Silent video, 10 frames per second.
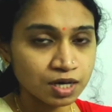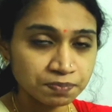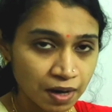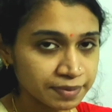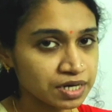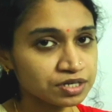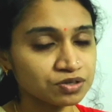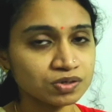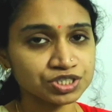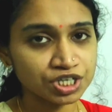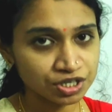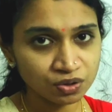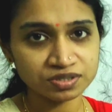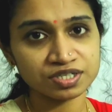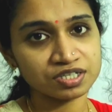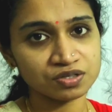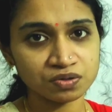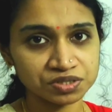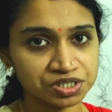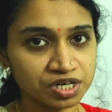palmar interosseae, dorsal
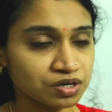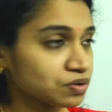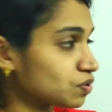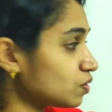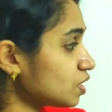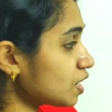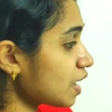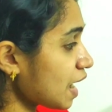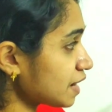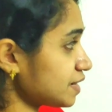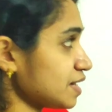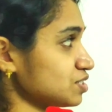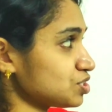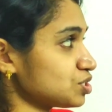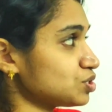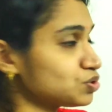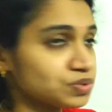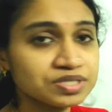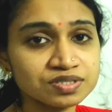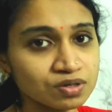interosseae are all attached to
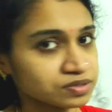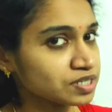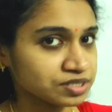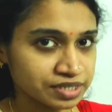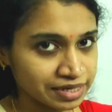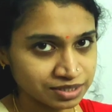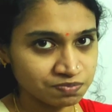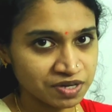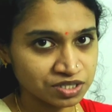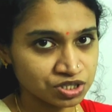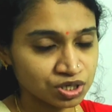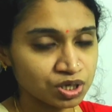this dorsal digital expansion.